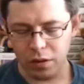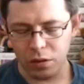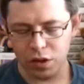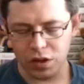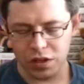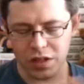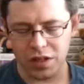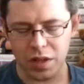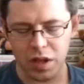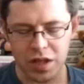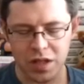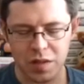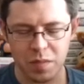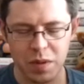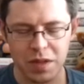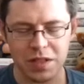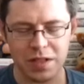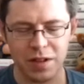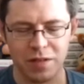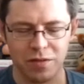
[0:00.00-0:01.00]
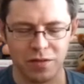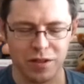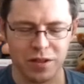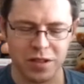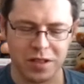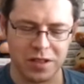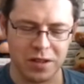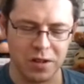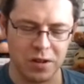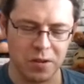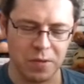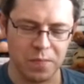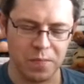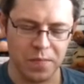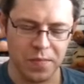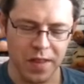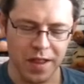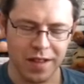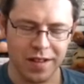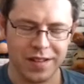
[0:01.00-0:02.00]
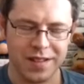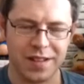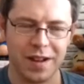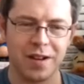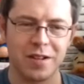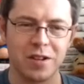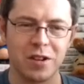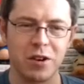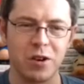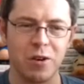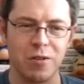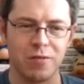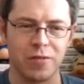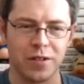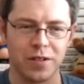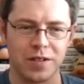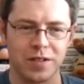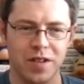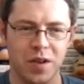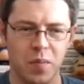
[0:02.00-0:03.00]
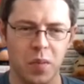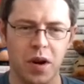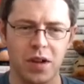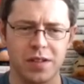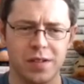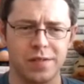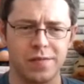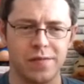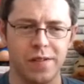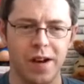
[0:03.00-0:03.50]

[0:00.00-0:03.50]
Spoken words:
which is a bit different. Starting off at the price is